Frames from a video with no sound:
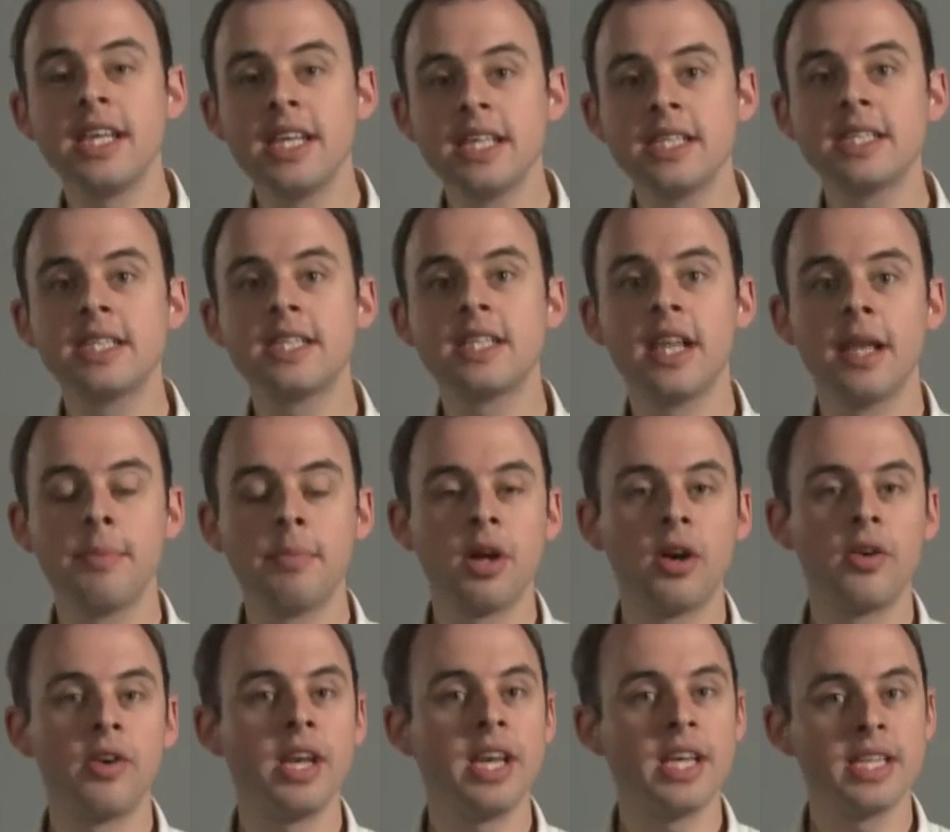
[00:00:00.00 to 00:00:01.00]
It is
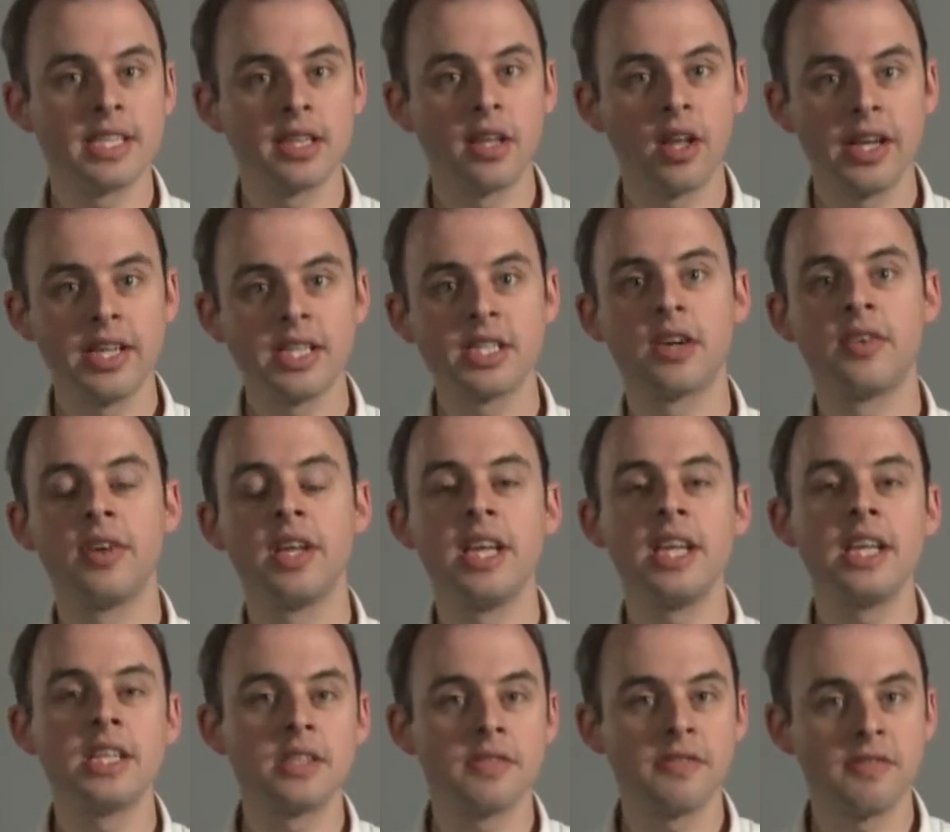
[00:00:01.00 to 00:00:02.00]
slimmer, it is lighter,
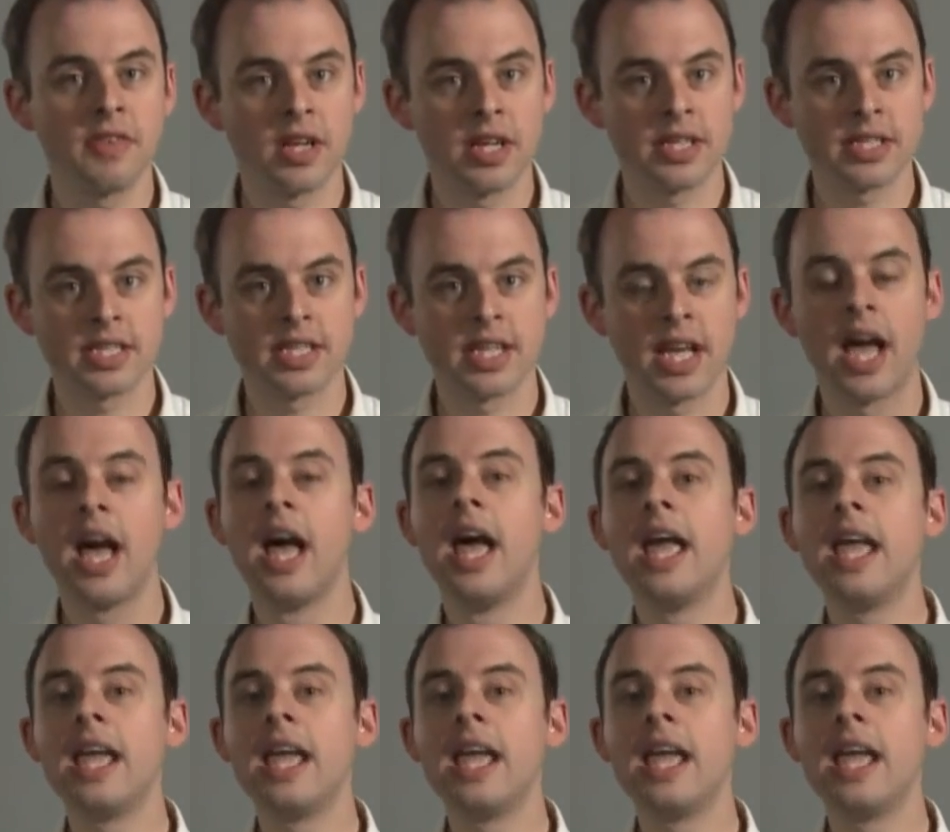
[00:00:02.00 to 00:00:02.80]
it is faster.